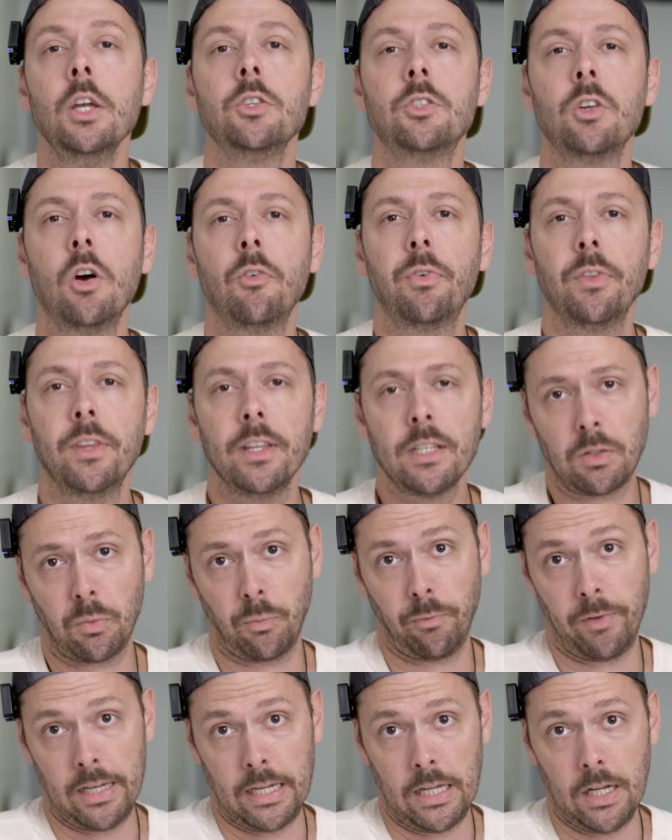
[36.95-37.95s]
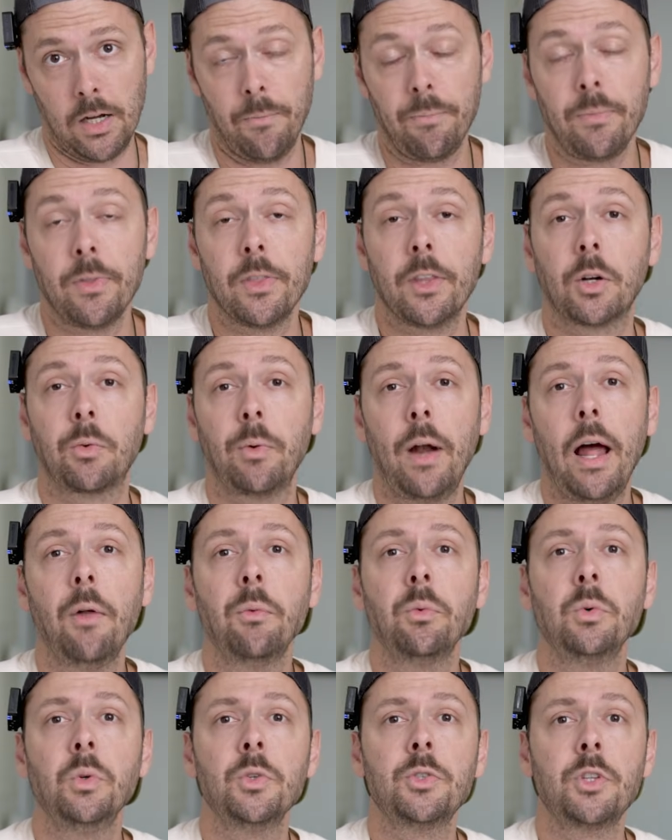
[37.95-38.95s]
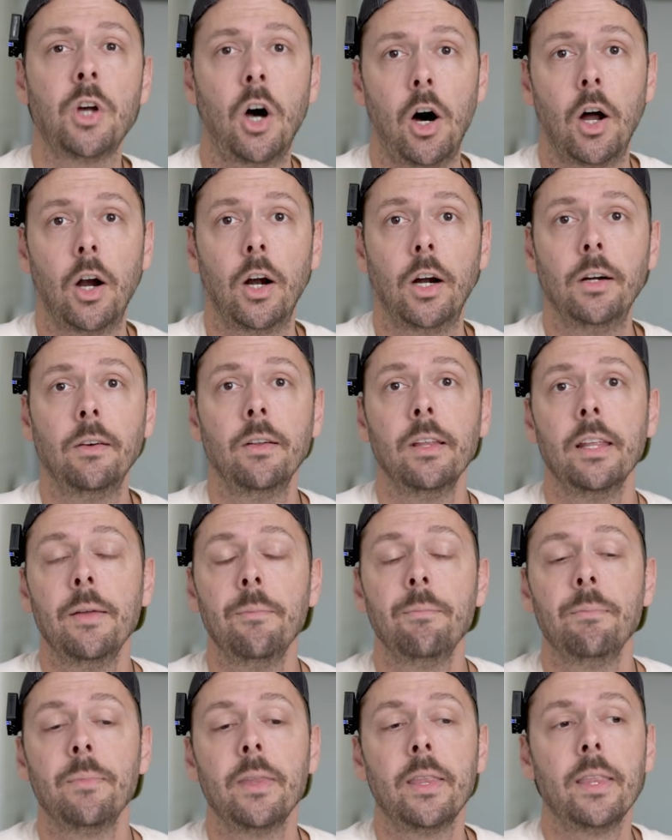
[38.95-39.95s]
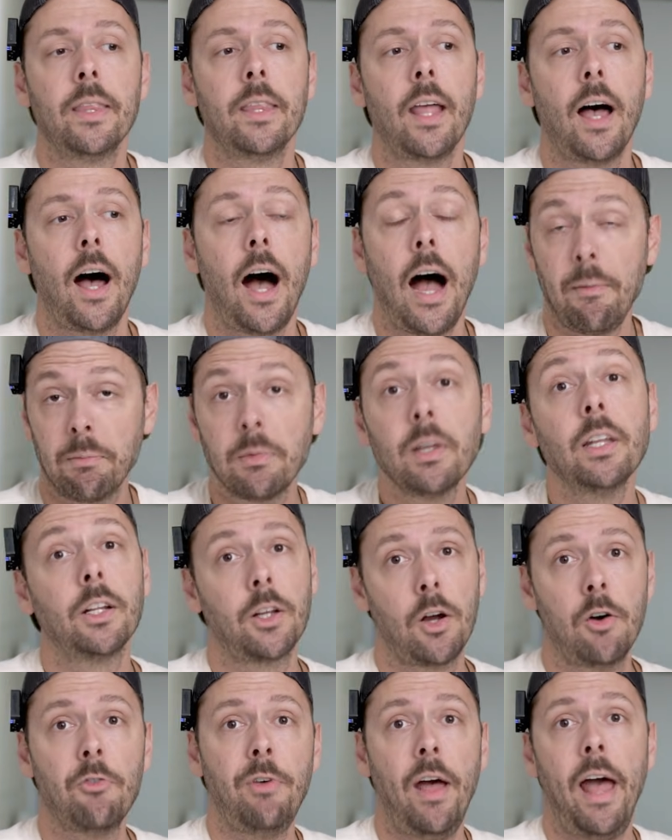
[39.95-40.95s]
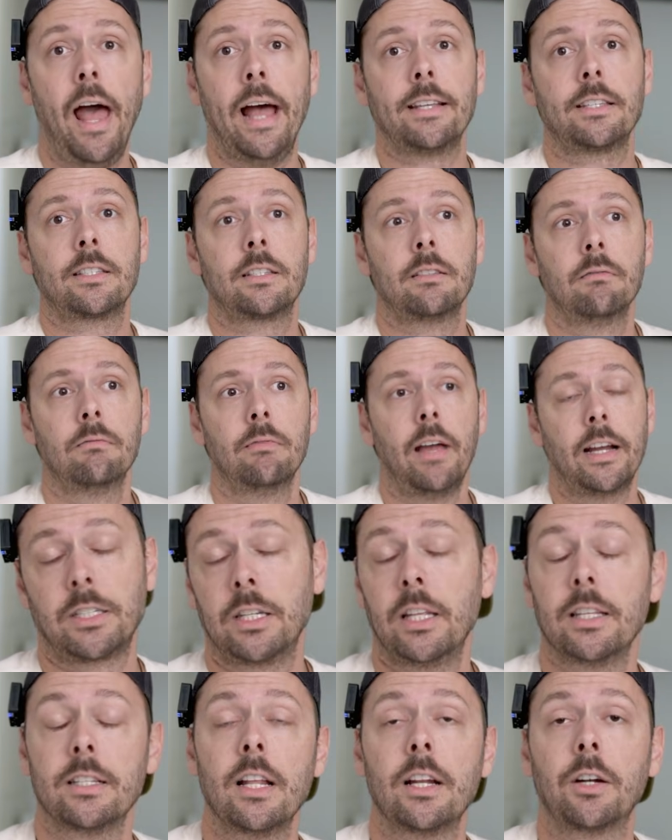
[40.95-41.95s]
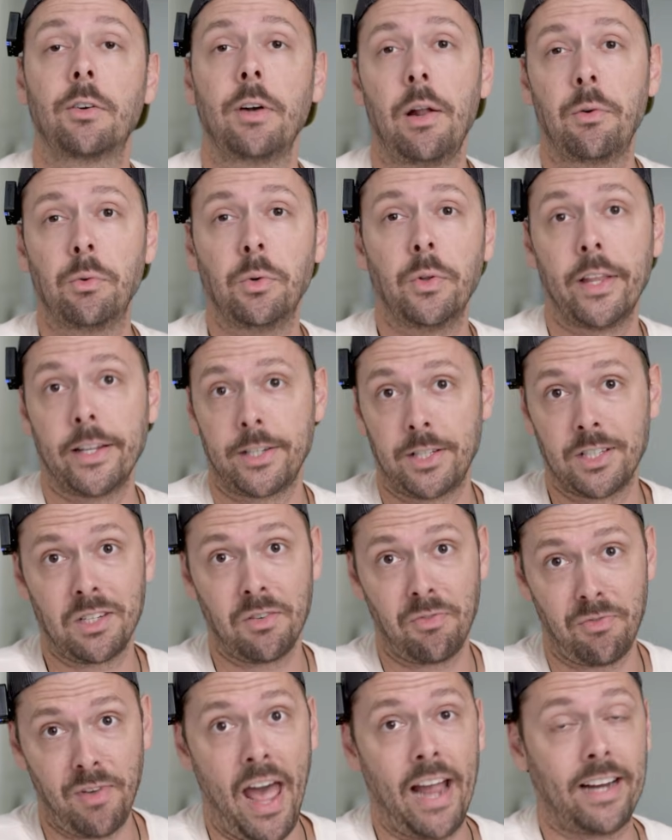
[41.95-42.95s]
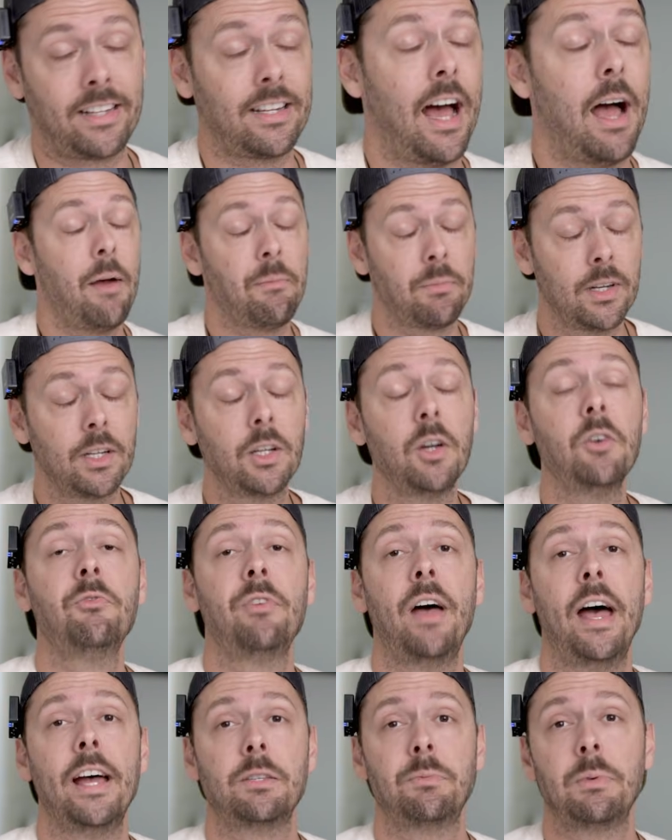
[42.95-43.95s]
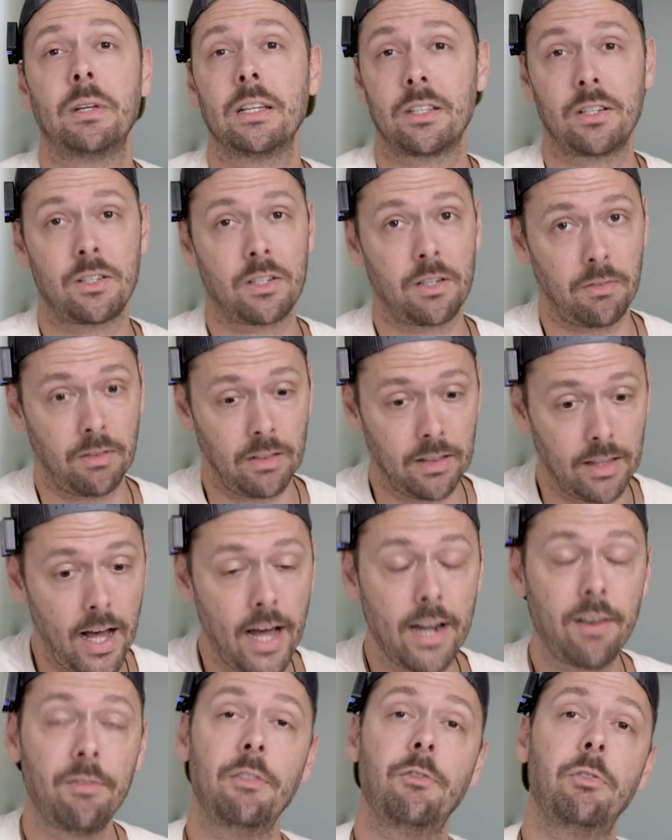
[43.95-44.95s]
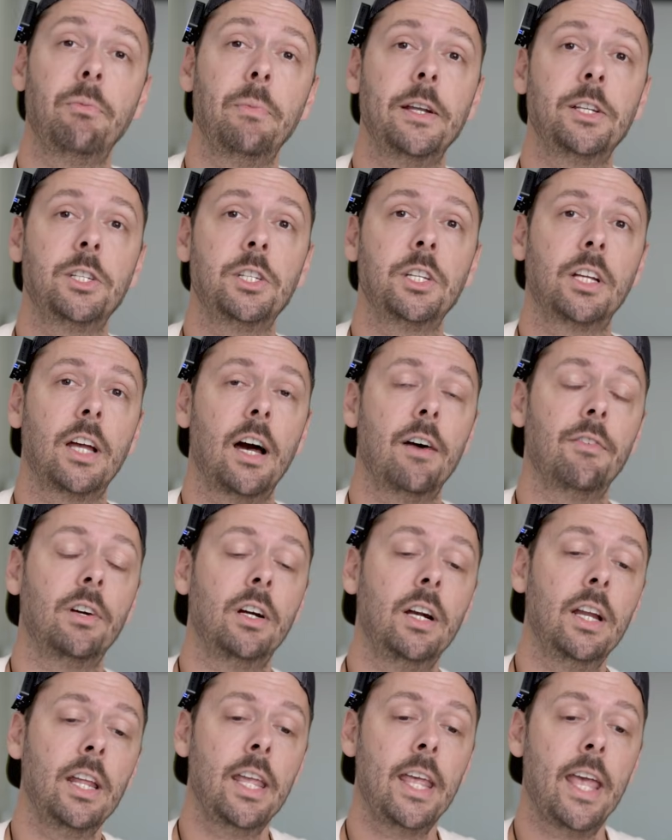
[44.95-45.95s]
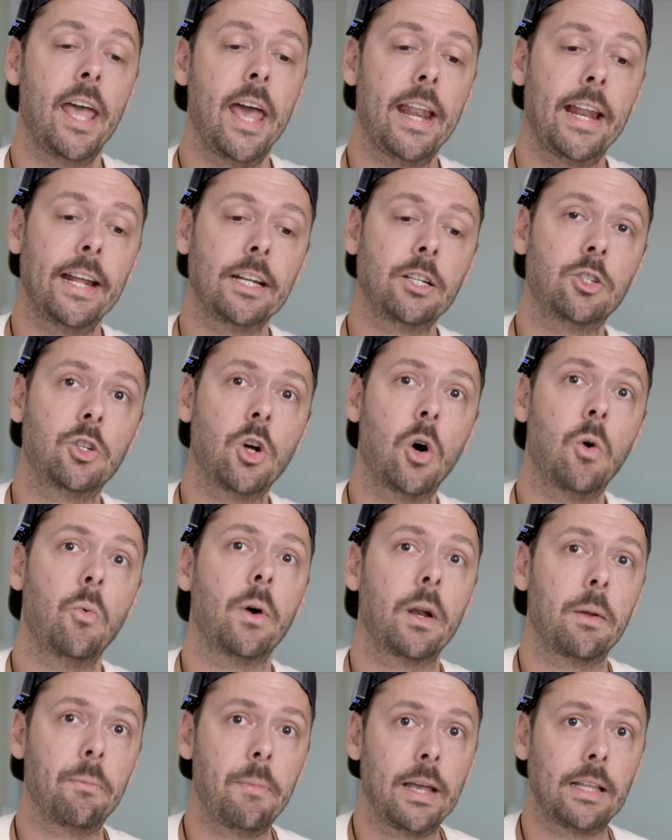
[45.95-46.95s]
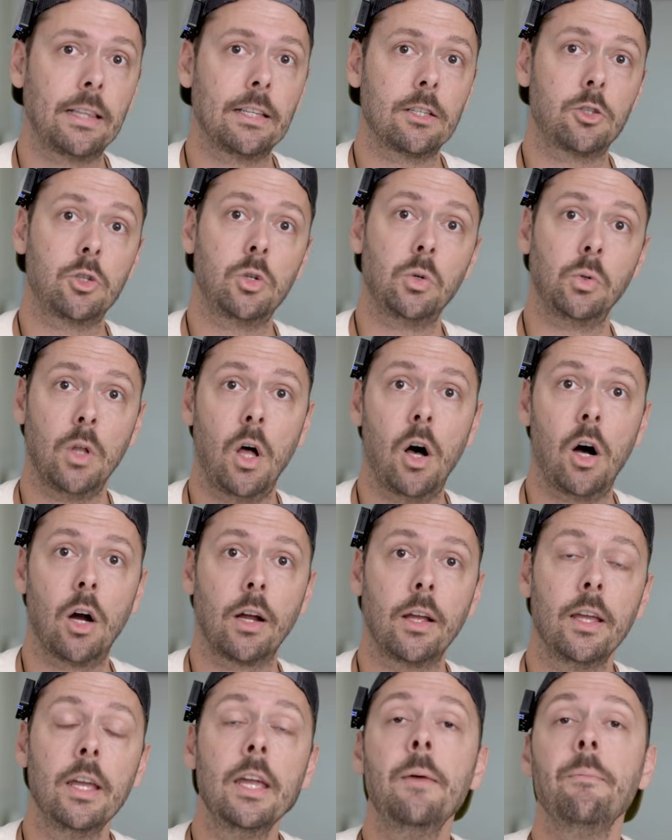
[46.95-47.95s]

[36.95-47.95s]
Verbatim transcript: So for this video, the ground rules are, I'm gonna go fast. Actually, that's not a ground rule, that's just a fact. I'm gonna go fast because there's a lot of information to cover and I don't wanna make this too long.